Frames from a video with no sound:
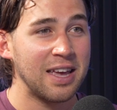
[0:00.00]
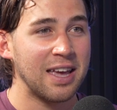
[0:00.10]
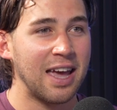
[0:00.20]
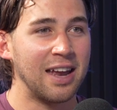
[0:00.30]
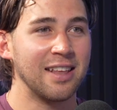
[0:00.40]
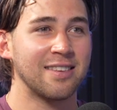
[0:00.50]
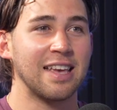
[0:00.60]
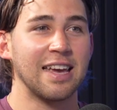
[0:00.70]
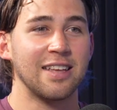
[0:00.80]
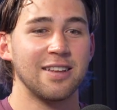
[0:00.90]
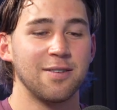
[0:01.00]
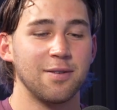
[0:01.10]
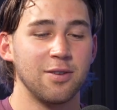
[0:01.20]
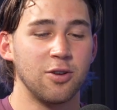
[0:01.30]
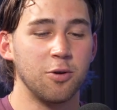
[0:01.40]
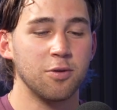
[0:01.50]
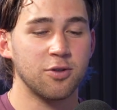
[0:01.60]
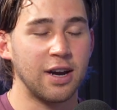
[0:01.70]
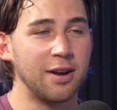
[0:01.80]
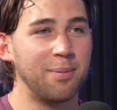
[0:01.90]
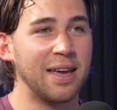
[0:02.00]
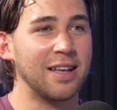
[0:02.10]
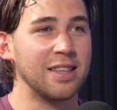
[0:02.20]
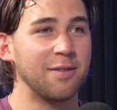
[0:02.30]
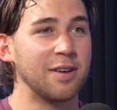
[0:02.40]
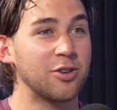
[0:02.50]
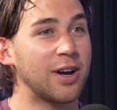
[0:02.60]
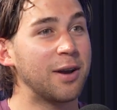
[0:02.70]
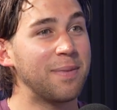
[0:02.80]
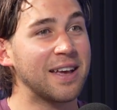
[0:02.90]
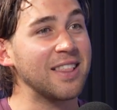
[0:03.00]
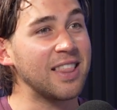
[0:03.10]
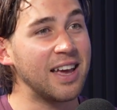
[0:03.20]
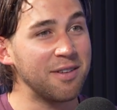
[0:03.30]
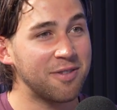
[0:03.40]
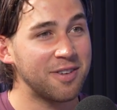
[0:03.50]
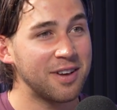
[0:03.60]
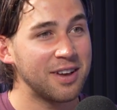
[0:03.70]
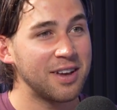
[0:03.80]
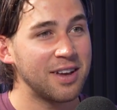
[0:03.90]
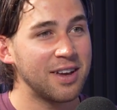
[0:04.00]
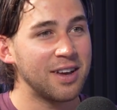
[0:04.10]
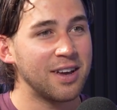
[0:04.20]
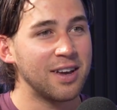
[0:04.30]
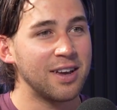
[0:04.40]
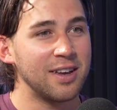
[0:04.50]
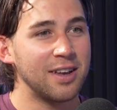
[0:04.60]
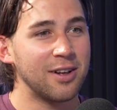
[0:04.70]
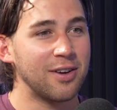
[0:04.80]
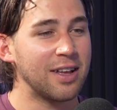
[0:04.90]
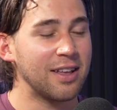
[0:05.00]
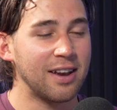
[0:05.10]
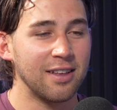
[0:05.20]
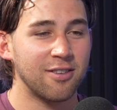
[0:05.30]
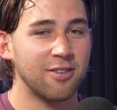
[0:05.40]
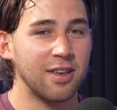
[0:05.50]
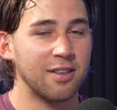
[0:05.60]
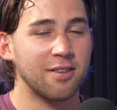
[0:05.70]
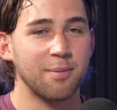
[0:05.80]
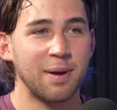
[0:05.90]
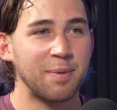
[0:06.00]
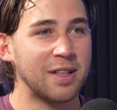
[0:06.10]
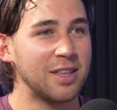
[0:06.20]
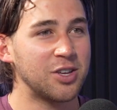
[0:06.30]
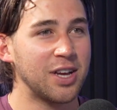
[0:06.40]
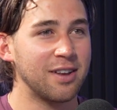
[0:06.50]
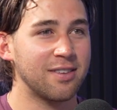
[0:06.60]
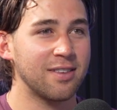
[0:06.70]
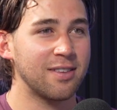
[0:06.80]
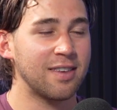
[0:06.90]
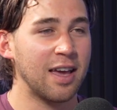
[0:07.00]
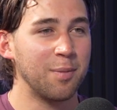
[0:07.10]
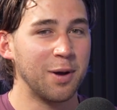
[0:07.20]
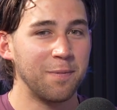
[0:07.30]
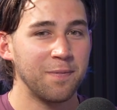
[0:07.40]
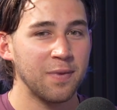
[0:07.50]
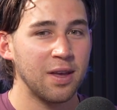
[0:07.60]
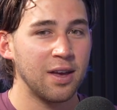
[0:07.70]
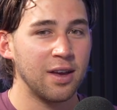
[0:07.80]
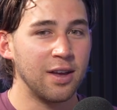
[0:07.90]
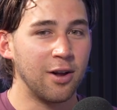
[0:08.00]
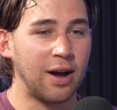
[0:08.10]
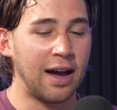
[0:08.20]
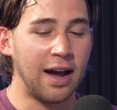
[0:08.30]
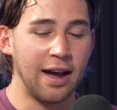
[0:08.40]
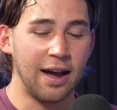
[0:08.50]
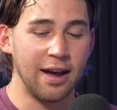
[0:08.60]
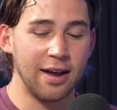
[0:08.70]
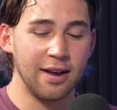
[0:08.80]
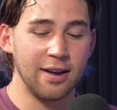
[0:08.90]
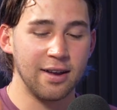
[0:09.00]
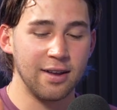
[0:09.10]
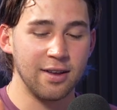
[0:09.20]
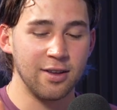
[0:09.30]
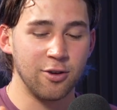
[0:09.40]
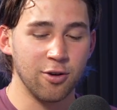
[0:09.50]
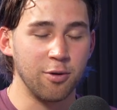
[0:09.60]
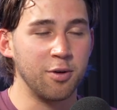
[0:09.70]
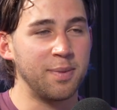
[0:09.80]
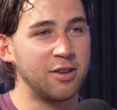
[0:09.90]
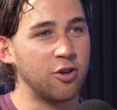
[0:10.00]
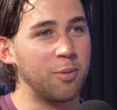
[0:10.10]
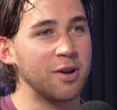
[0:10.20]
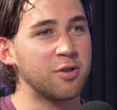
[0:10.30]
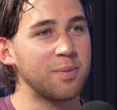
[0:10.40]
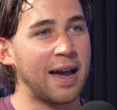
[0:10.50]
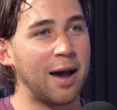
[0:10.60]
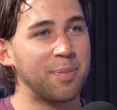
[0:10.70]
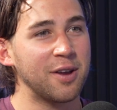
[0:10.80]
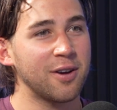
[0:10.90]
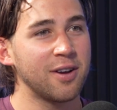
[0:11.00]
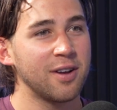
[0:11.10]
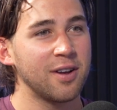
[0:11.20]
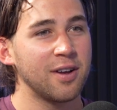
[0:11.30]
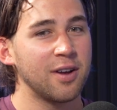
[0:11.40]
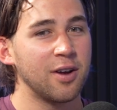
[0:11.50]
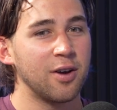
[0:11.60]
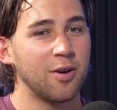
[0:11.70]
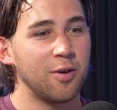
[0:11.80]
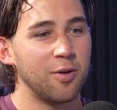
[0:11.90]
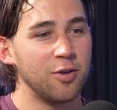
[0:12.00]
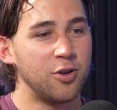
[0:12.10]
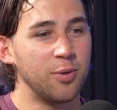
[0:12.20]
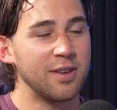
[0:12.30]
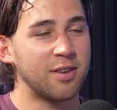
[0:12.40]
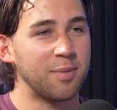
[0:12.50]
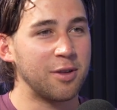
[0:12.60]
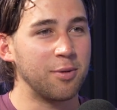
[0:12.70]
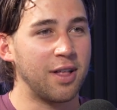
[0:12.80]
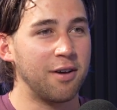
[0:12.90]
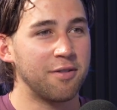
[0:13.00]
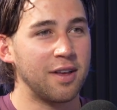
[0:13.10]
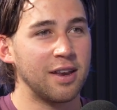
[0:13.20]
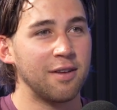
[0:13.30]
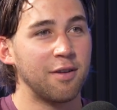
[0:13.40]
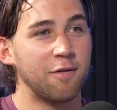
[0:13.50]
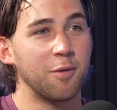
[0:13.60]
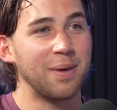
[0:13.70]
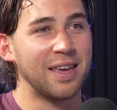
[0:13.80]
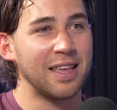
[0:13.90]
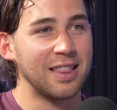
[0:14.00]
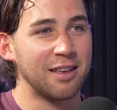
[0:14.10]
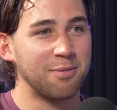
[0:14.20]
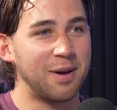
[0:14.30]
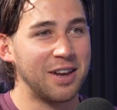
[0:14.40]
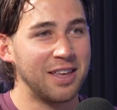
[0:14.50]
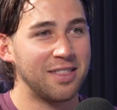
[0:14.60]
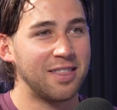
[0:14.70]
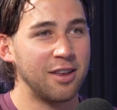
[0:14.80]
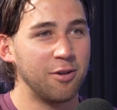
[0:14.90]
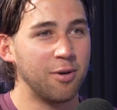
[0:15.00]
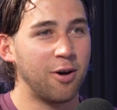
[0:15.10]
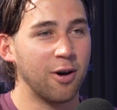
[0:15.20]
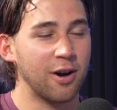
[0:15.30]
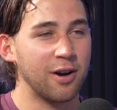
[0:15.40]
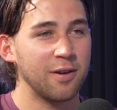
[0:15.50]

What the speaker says: And it's like, don't try to make a living, try to make a life. You know, and it's might be cliche to say, but, you know, you're going to be so much happier doing something you love, and even if you're making less money than you are